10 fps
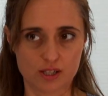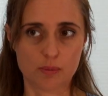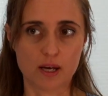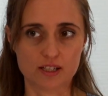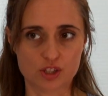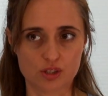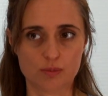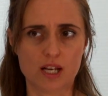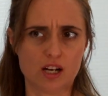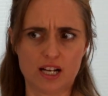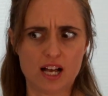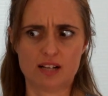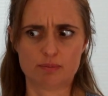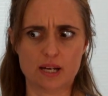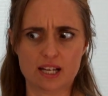going to punish them, and I
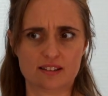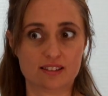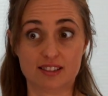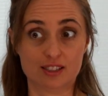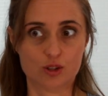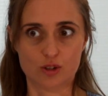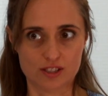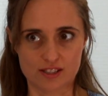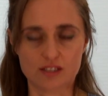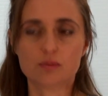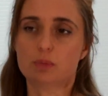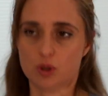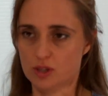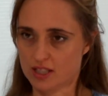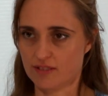can't bear to think that God isn't
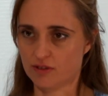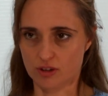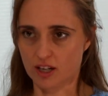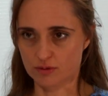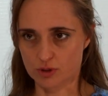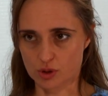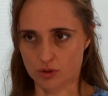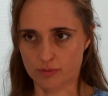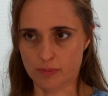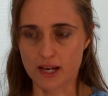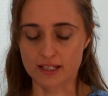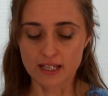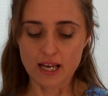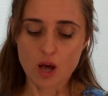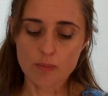because they've got unresolved pain.
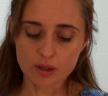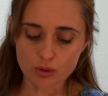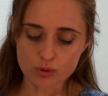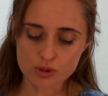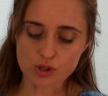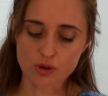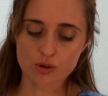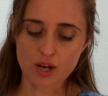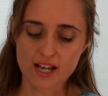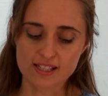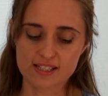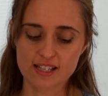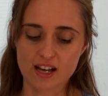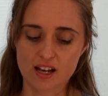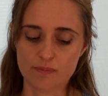But also, as
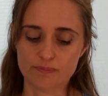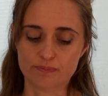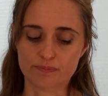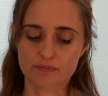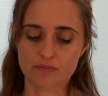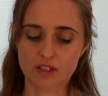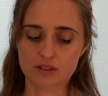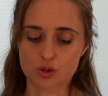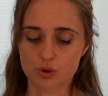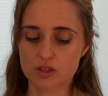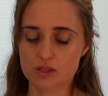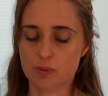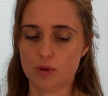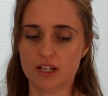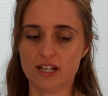um, Dawkins
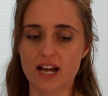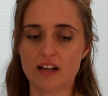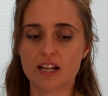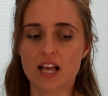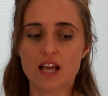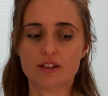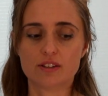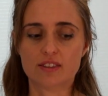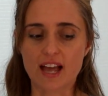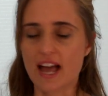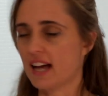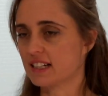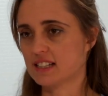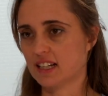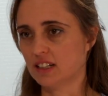pointed out, they
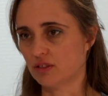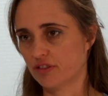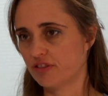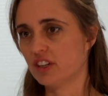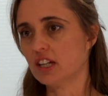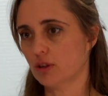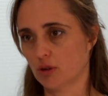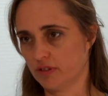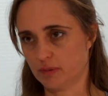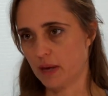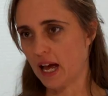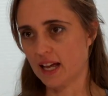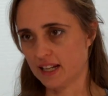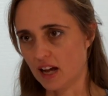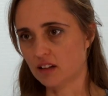act in fear of a
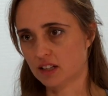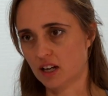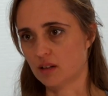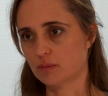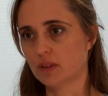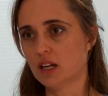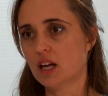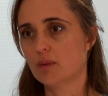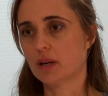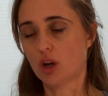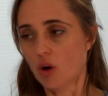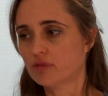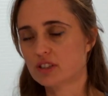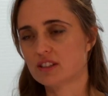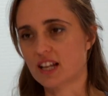bad outcome, but
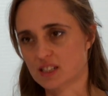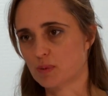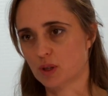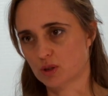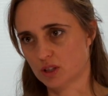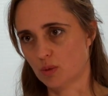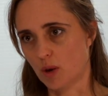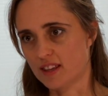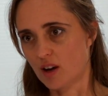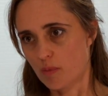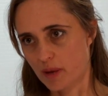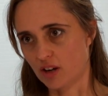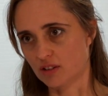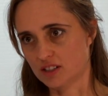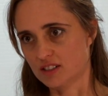often that's because of the way they were
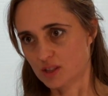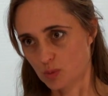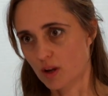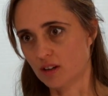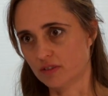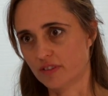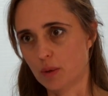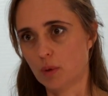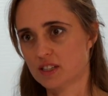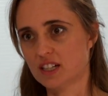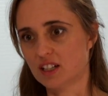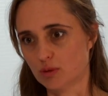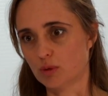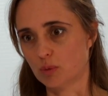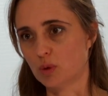parented as well. There wasn't any
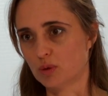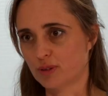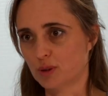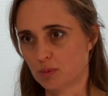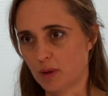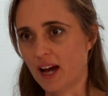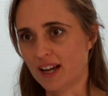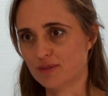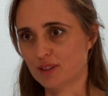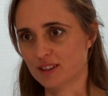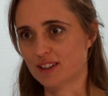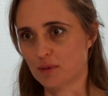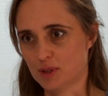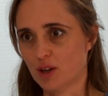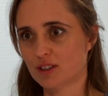reward for good behaviour. There
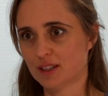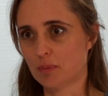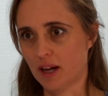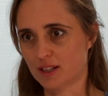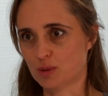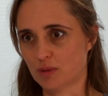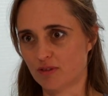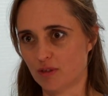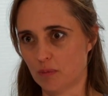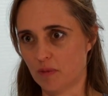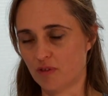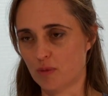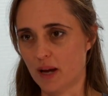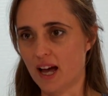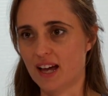was that's only right. punishment for, for
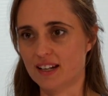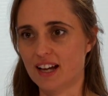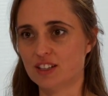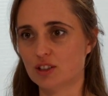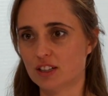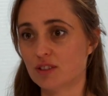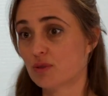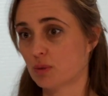bad, and I, you live I know